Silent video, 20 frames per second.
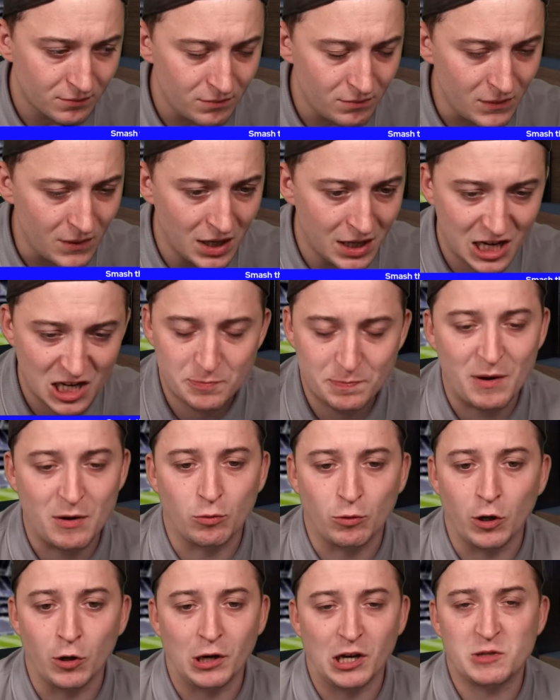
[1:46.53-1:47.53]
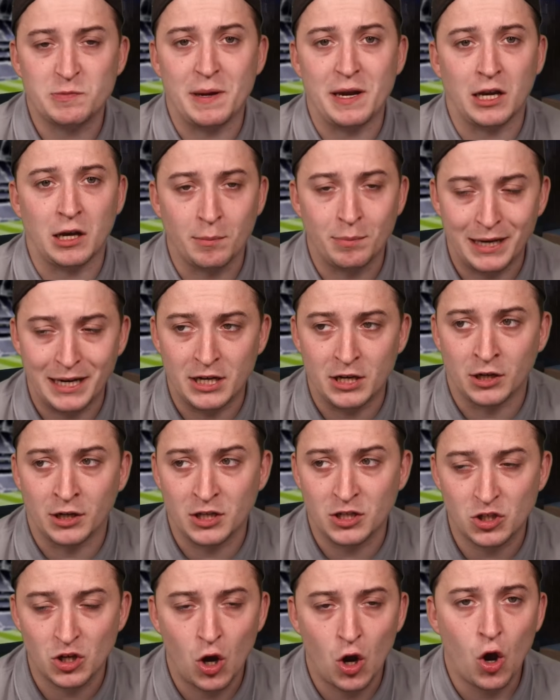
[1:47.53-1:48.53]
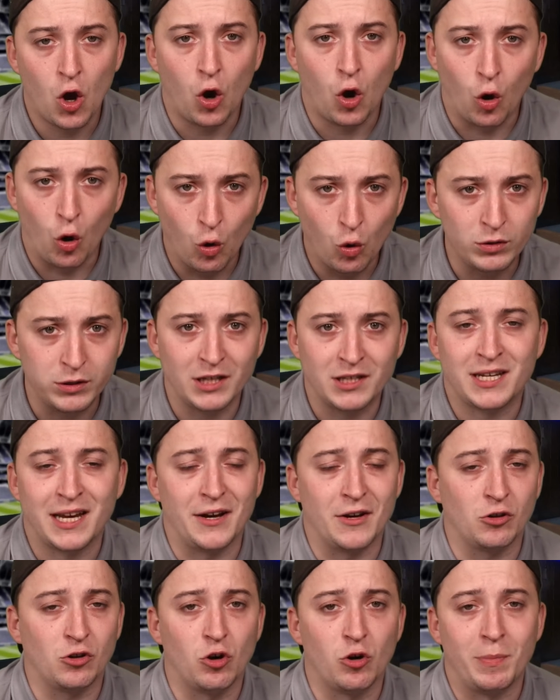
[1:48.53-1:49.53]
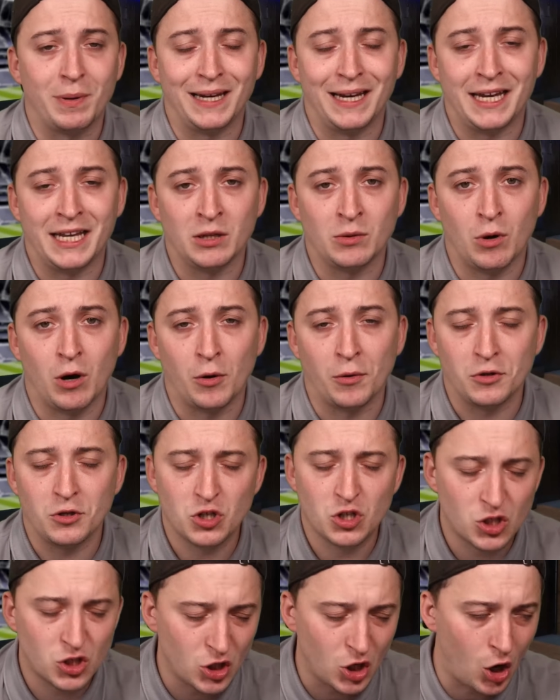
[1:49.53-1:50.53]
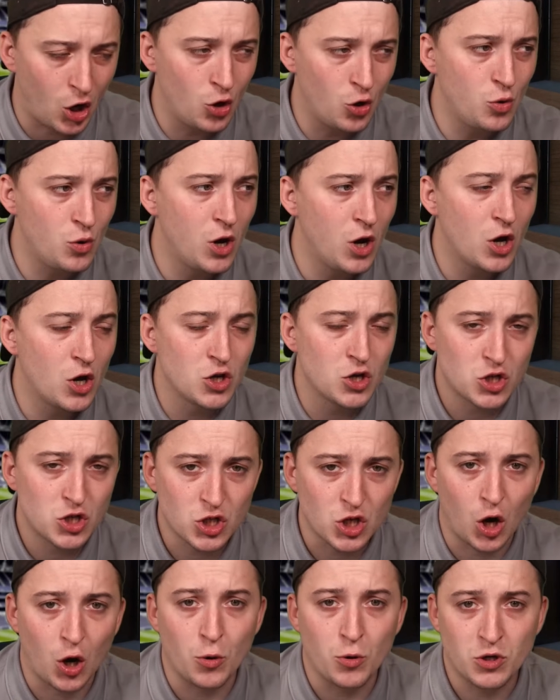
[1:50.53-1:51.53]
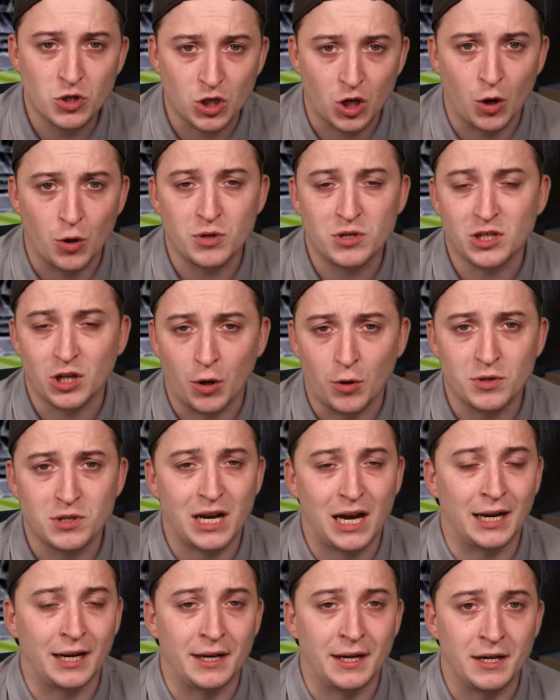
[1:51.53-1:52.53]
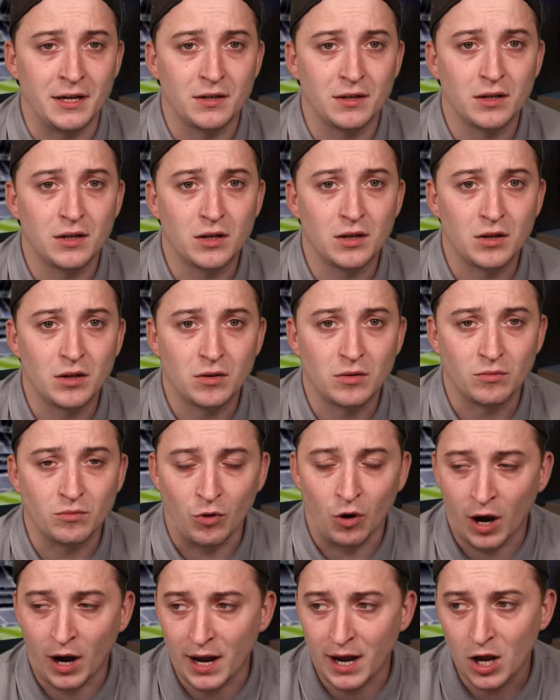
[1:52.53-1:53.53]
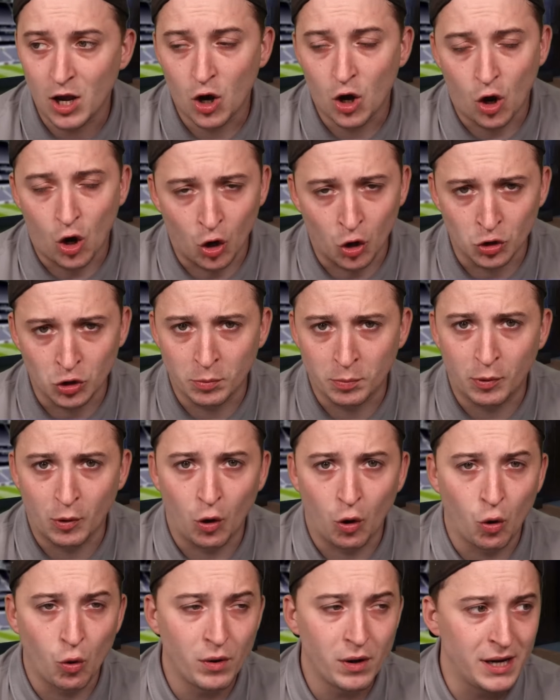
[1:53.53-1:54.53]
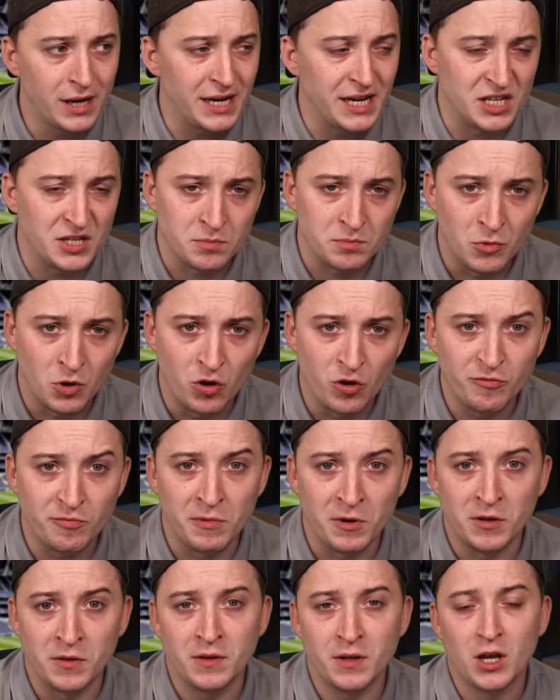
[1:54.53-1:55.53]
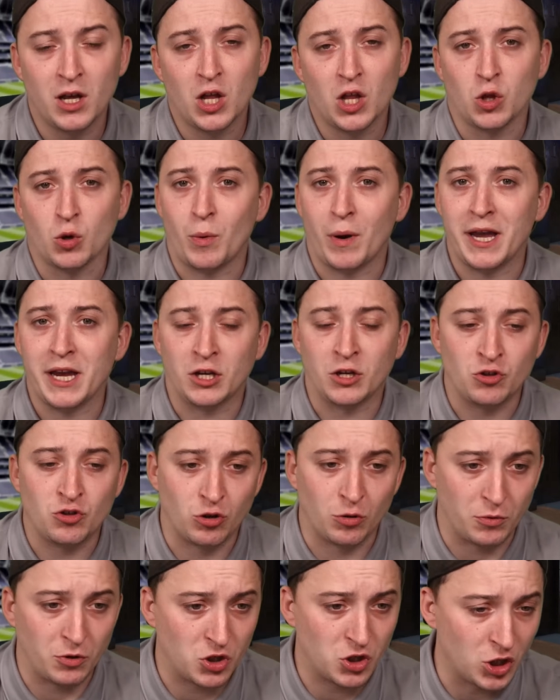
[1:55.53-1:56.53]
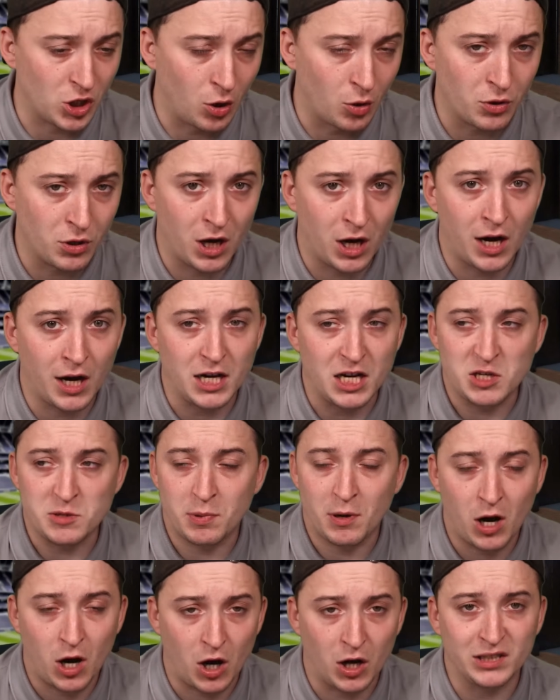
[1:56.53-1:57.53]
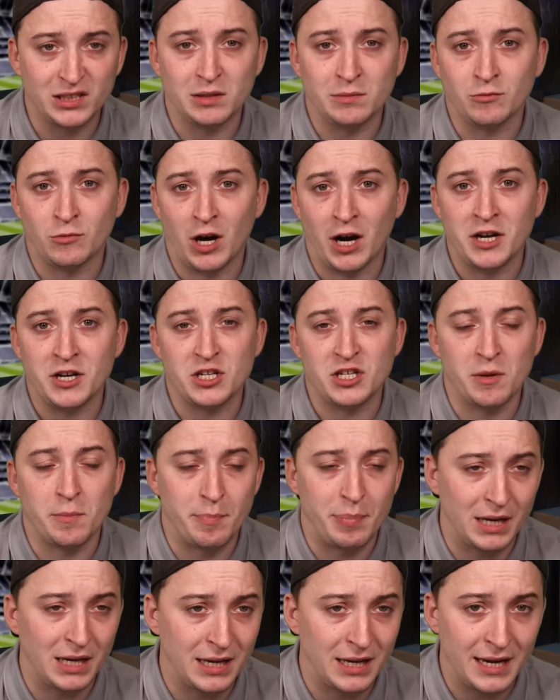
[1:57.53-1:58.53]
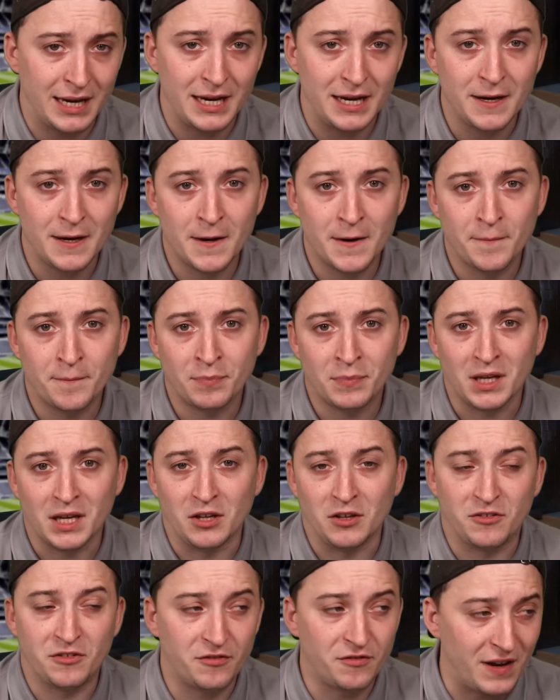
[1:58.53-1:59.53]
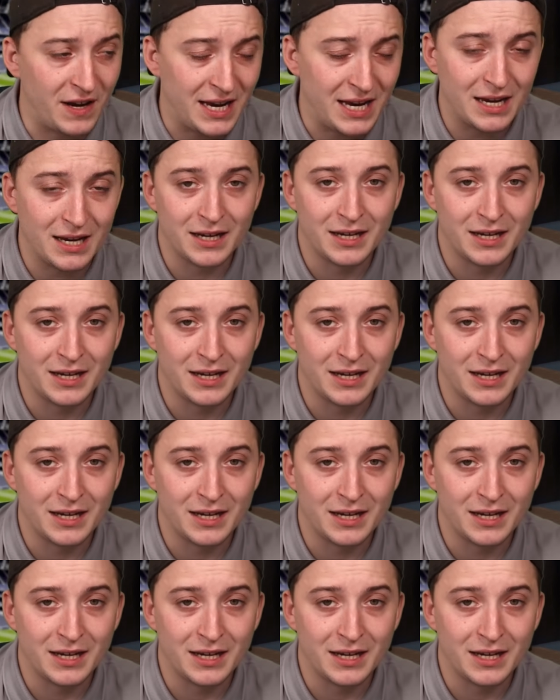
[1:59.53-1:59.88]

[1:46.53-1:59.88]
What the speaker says: let's be real, let's be completely honest. All the technical ability in the world. So talented, right? On the ball, his movement, the way he can drop the shoulder, his passing range, his ability, his feet.